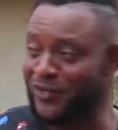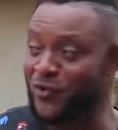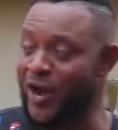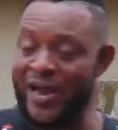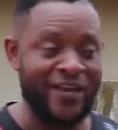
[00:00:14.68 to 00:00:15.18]

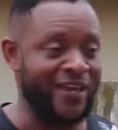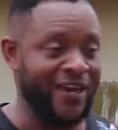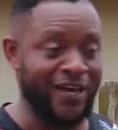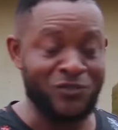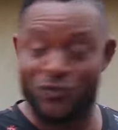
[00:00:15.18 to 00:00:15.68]
you know,
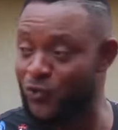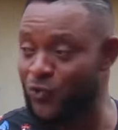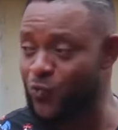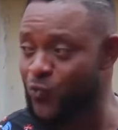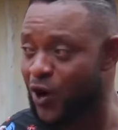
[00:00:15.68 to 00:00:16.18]
I saw
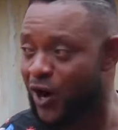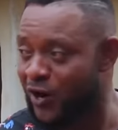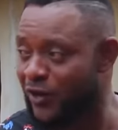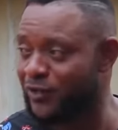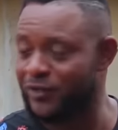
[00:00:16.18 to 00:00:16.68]
you
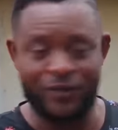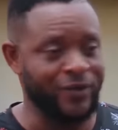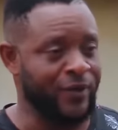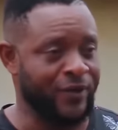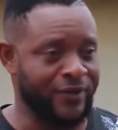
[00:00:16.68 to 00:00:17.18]
walk
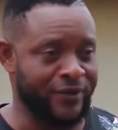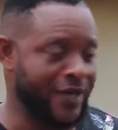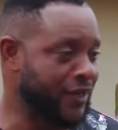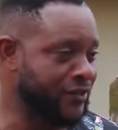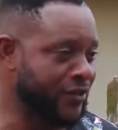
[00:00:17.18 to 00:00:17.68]

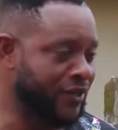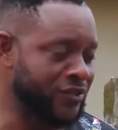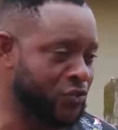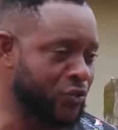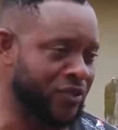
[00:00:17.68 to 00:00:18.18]
down
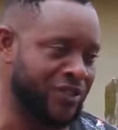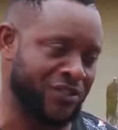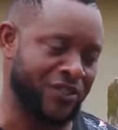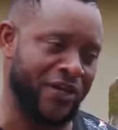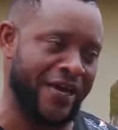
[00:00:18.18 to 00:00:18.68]
that road
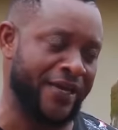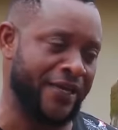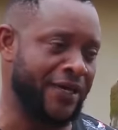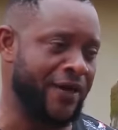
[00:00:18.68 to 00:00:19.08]
yesterday, and